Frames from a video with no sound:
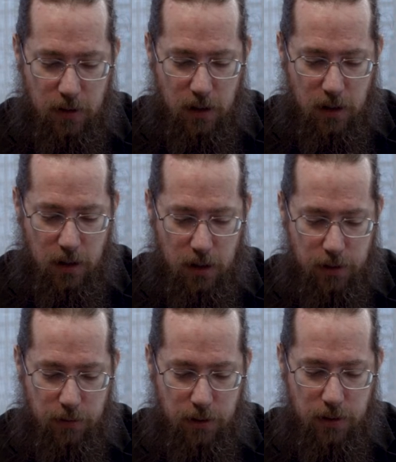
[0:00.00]

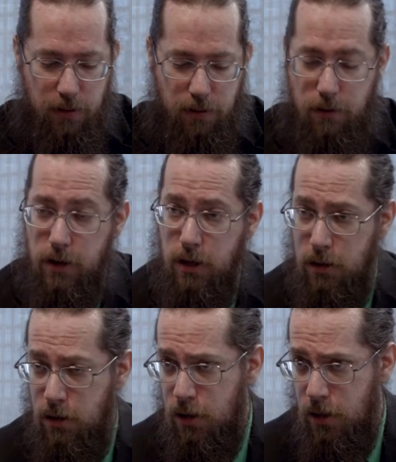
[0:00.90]
130
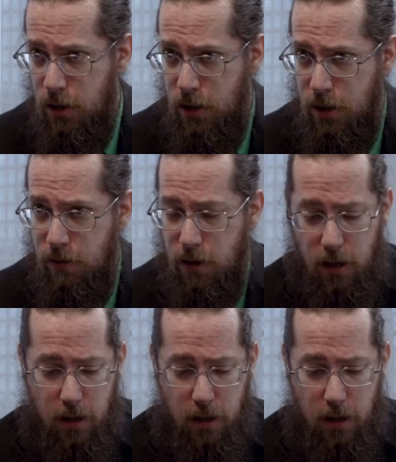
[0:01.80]
uh,